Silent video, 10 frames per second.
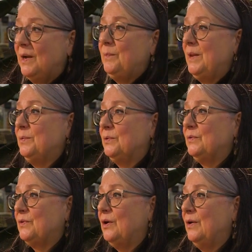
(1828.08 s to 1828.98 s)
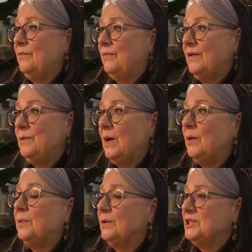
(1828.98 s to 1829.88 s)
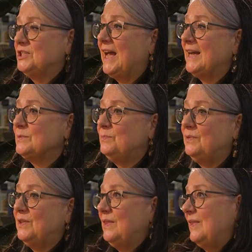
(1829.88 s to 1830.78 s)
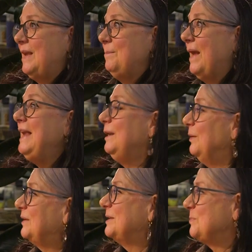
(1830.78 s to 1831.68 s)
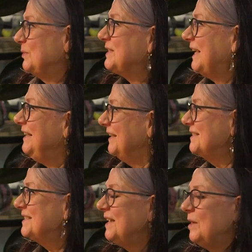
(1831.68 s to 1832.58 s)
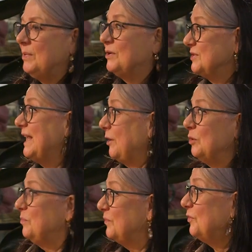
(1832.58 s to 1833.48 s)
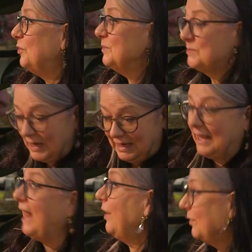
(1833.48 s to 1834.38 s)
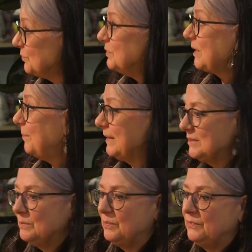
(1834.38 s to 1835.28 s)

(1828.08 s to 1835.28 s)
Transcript: where people have got a very well polished act that they make look spontaneous because they're good performers. And it's always come back to the